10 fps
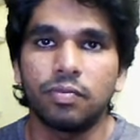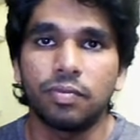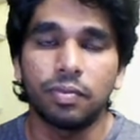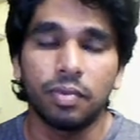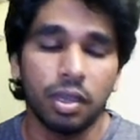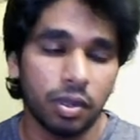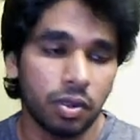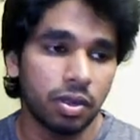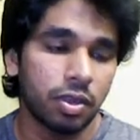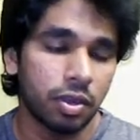
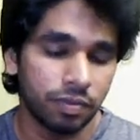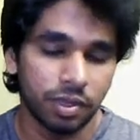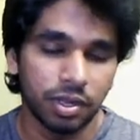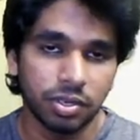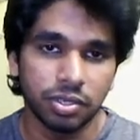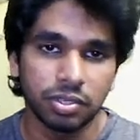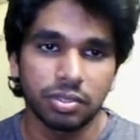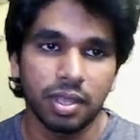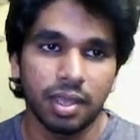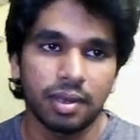Anaconda configuration
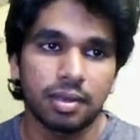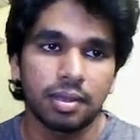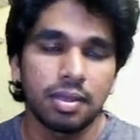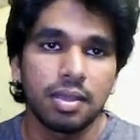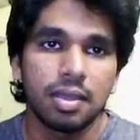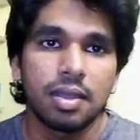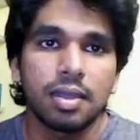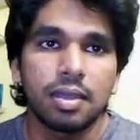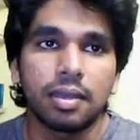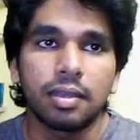that
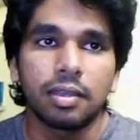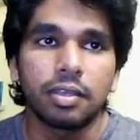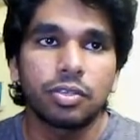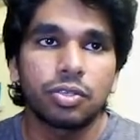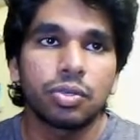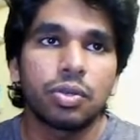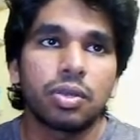it should